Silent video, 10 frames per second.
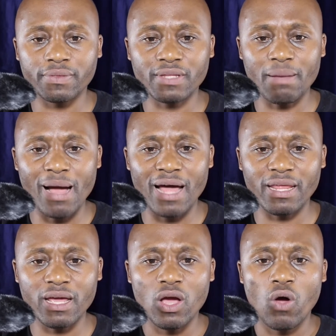
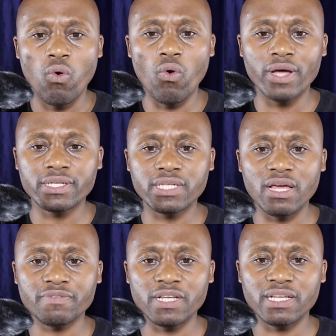Tabane, who has
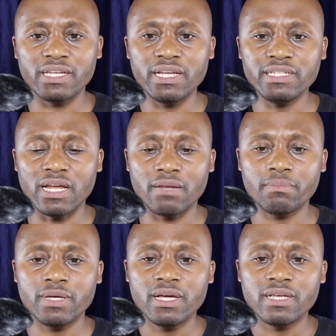served as an
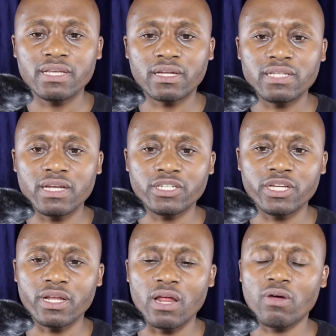interim secretary
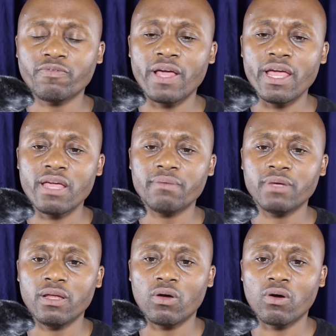general of the
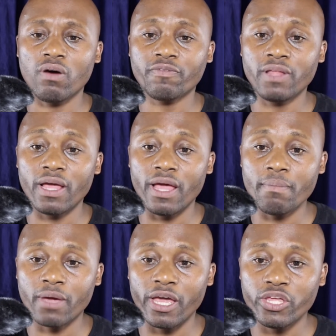
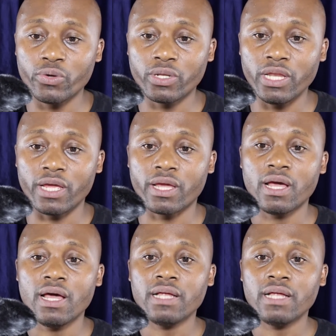MK Youth League.